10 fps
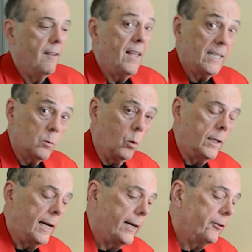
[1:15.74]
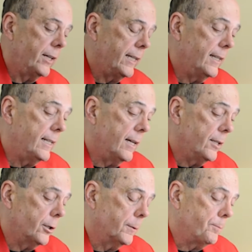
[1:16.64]
That's one irony. The
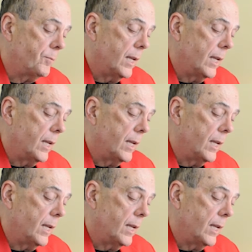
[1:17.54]
other